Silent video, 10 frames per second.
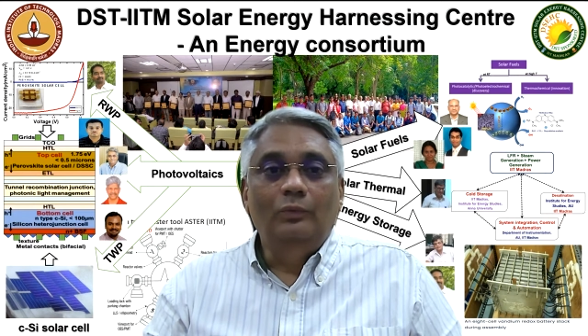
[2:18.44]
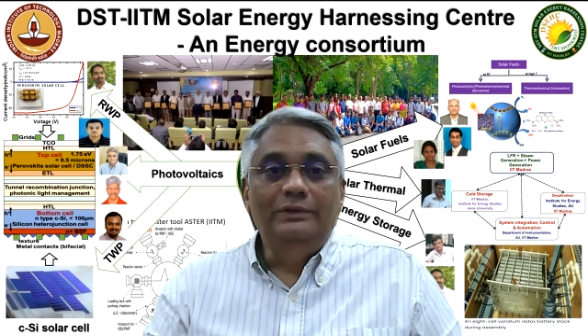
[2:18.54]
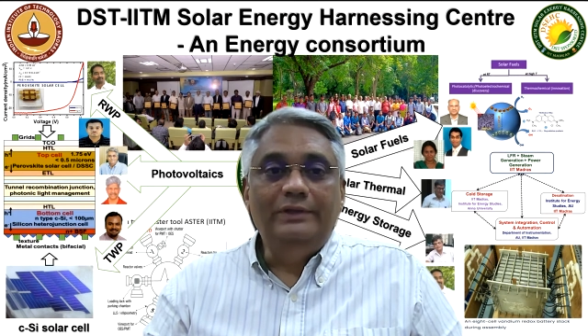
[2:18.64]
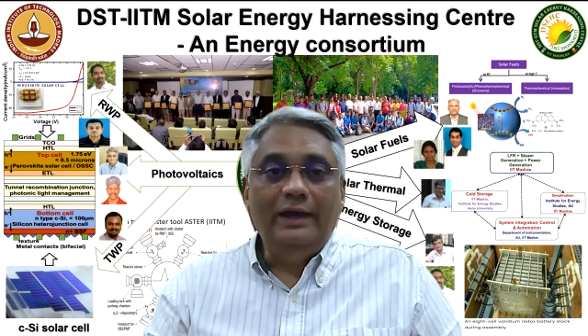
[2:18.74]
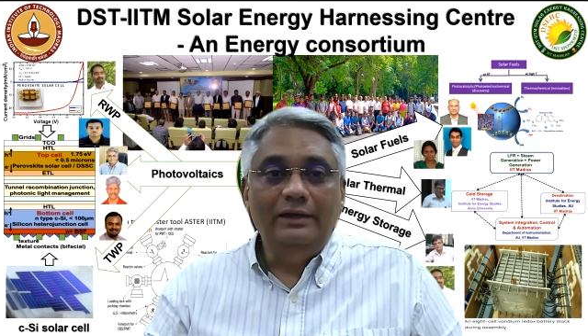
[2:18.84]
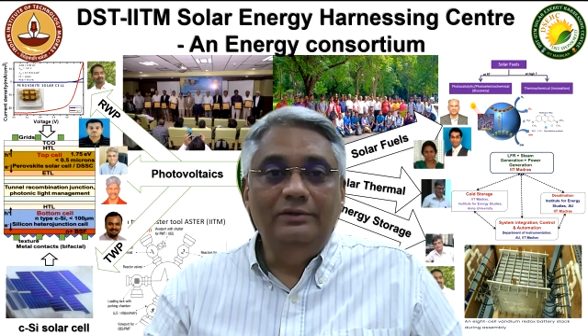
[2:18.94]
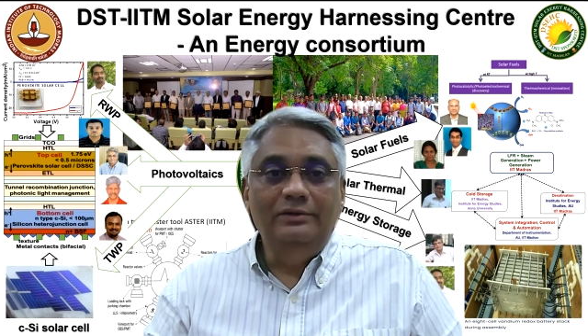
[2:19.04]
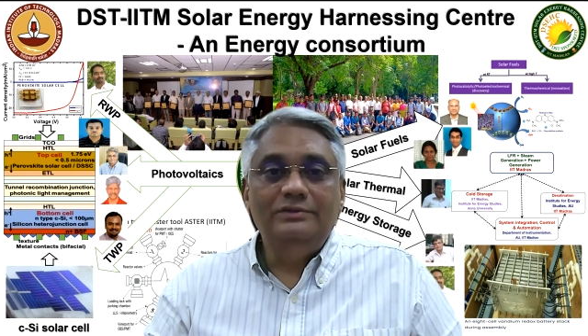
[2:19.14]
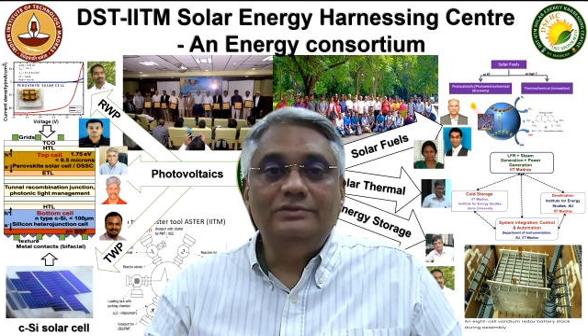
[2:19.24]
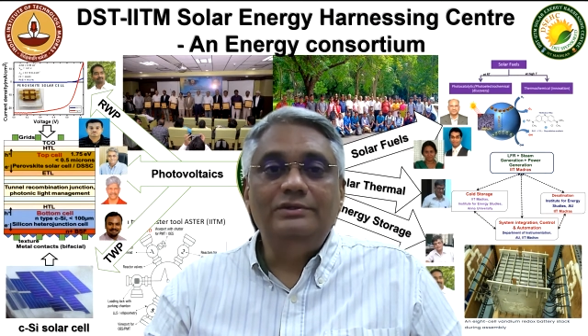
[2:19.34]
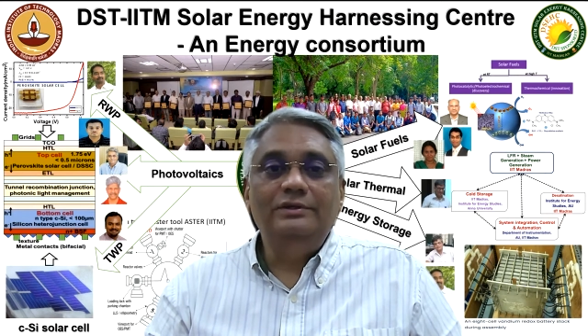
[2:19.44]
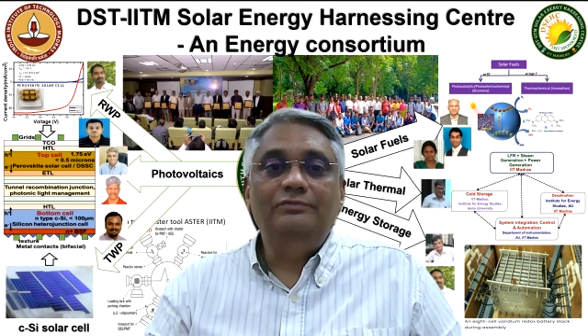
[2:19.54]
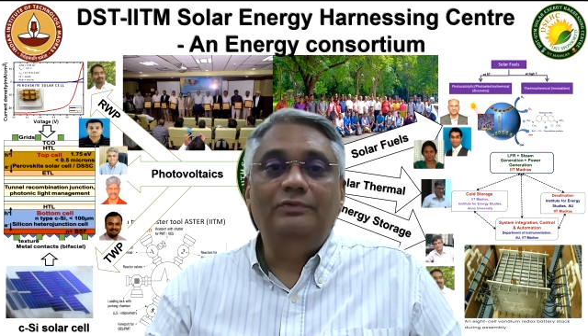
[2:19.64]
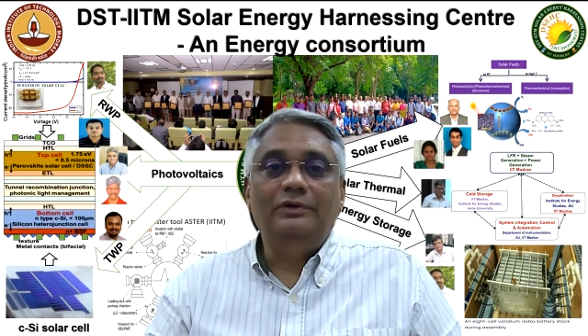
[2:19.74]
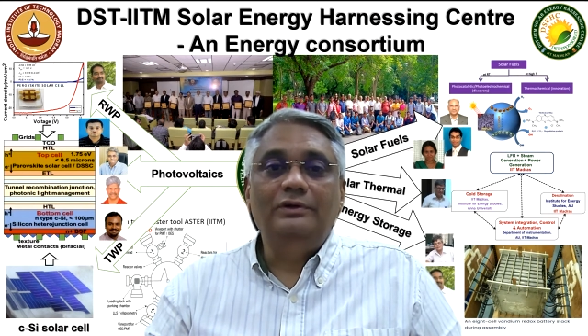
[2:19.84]
We thank DST
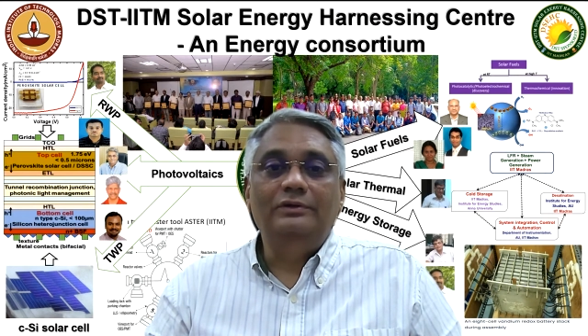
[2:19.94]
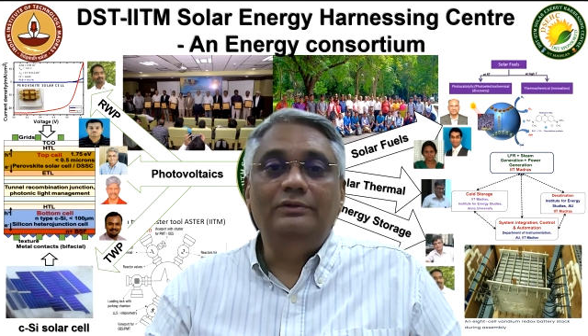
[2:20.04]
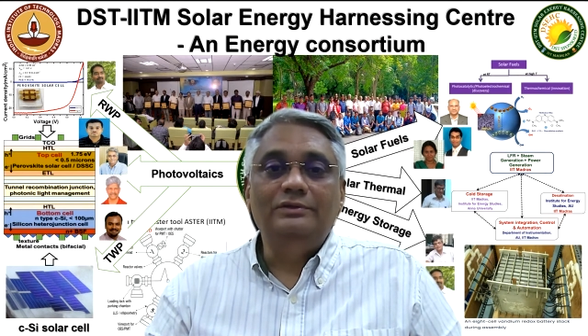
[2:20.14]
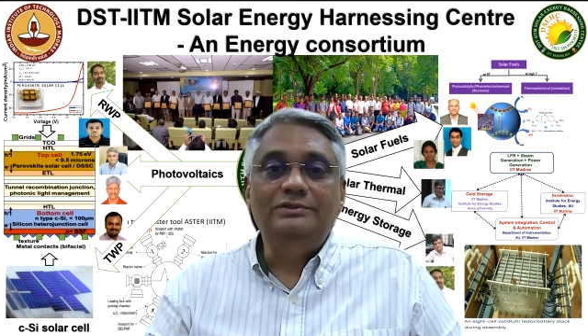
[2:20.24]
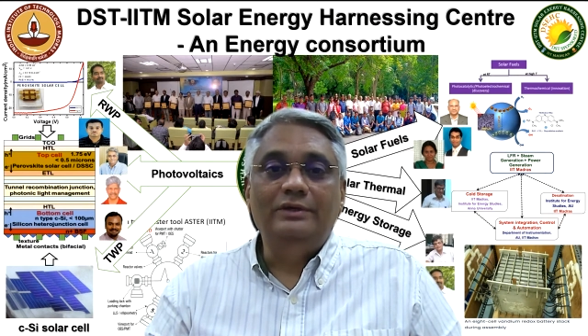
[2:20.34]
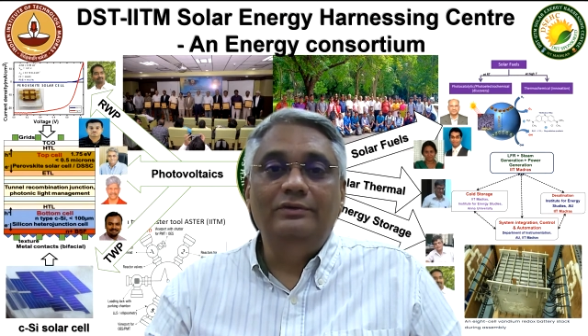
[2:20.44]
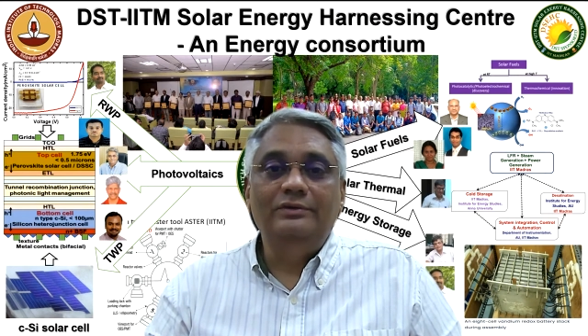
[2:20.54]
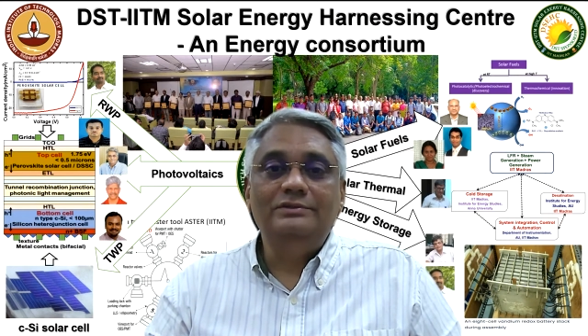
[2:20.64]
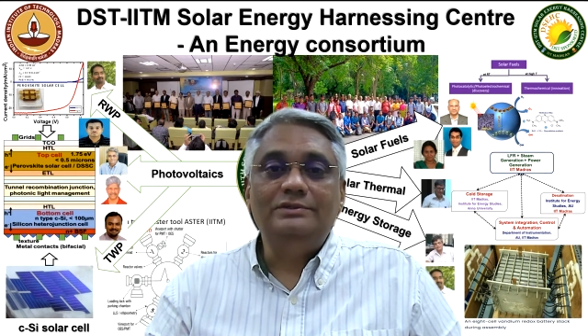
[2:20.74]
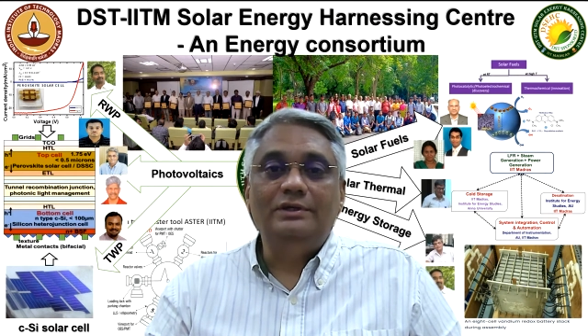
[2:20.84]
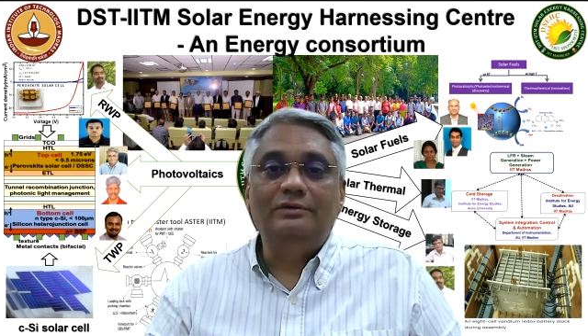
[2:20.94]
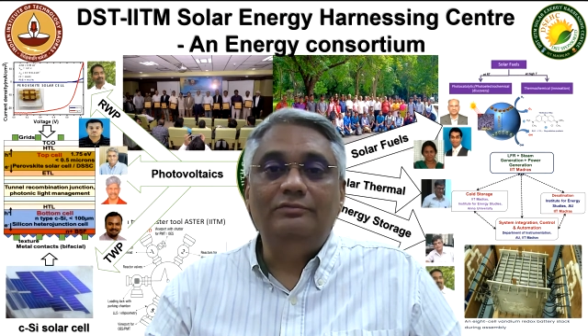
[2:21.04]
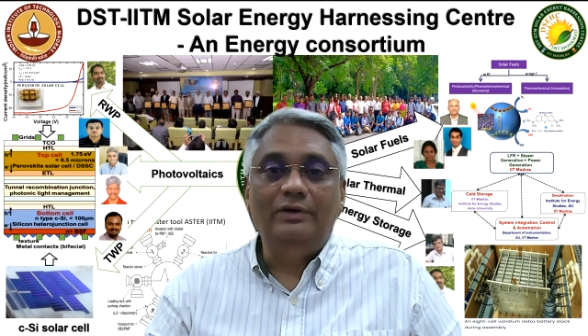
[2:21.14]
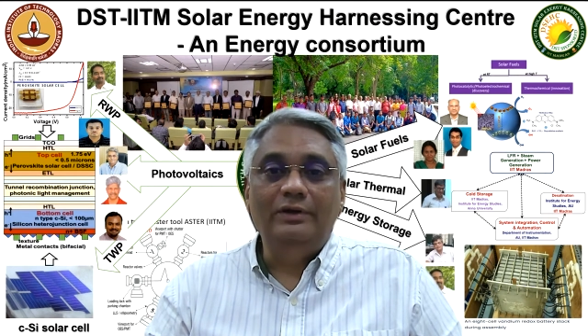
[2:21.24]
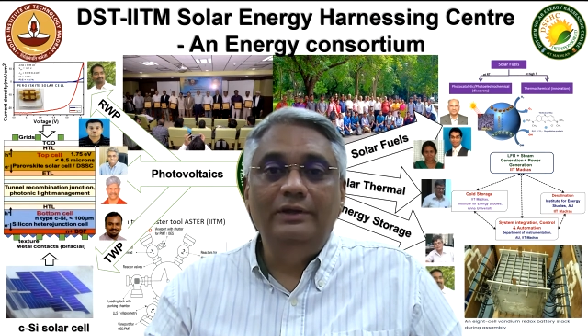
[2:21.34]
for the generous
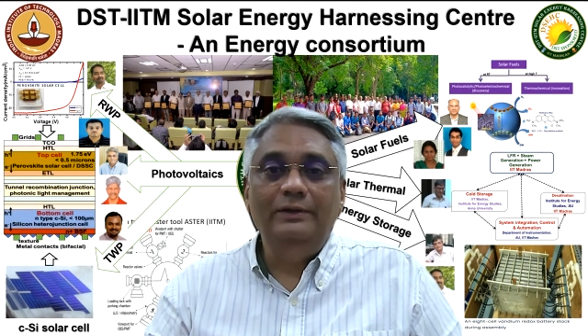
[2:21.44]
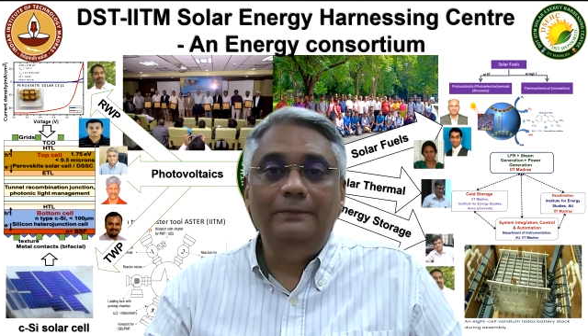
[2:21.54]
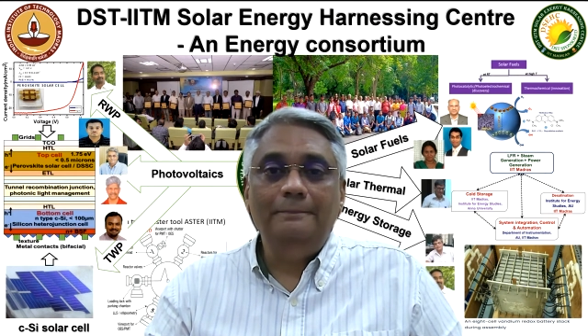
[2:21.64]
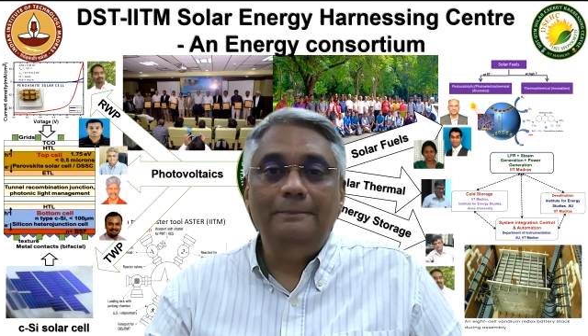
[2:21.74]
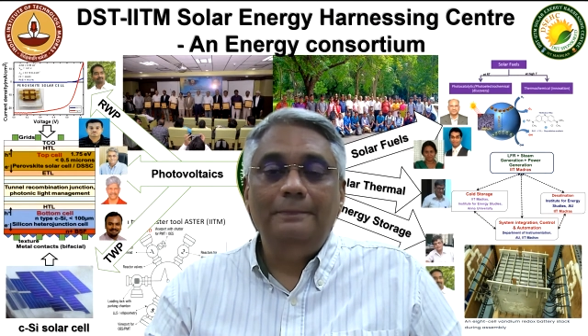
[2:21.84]
funding